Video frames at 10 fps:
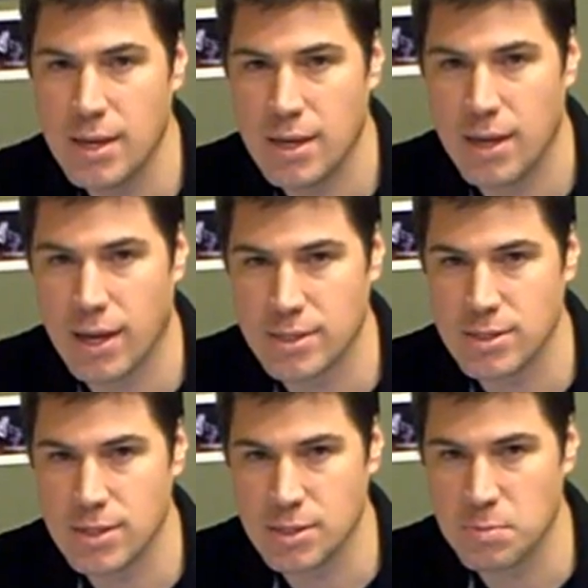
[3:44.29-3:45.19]
uh, to
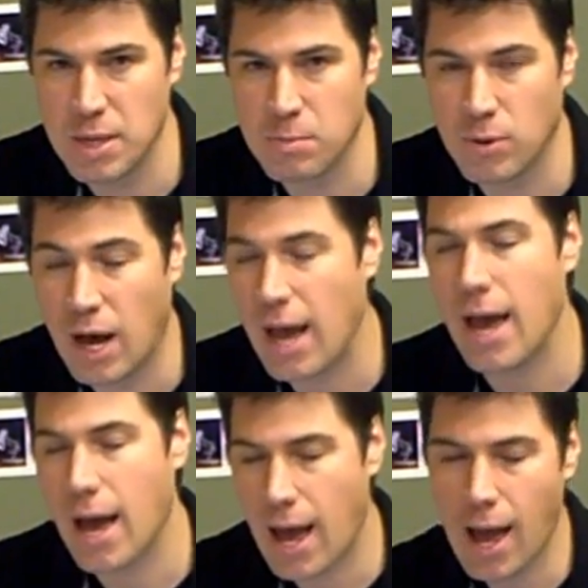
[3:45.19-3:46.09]
these people. I,
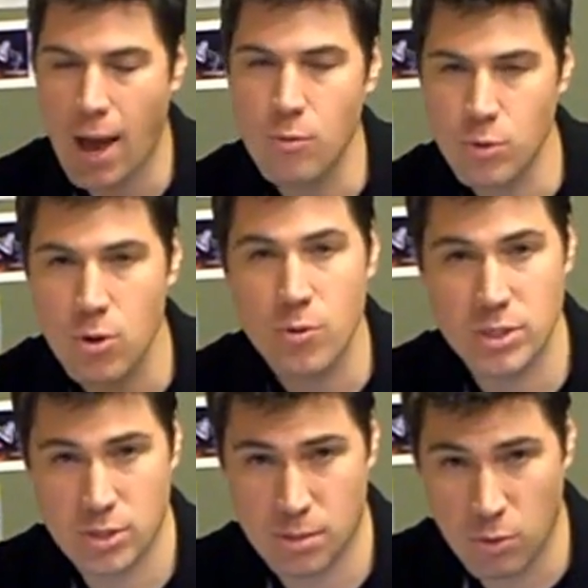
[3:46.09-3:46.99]
I will go
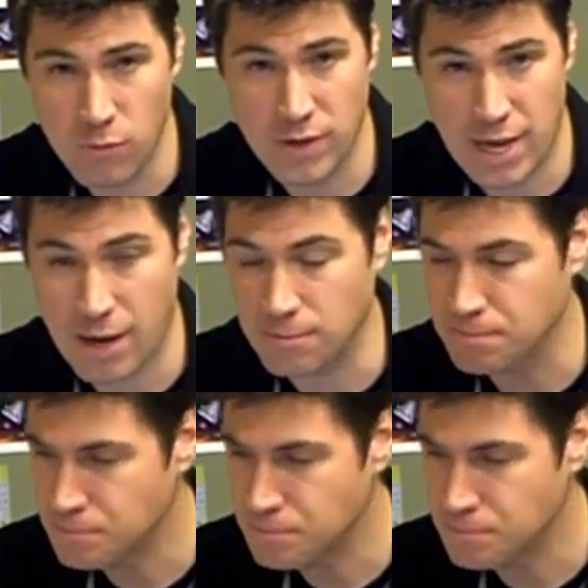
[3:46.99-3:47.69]
into the movie now,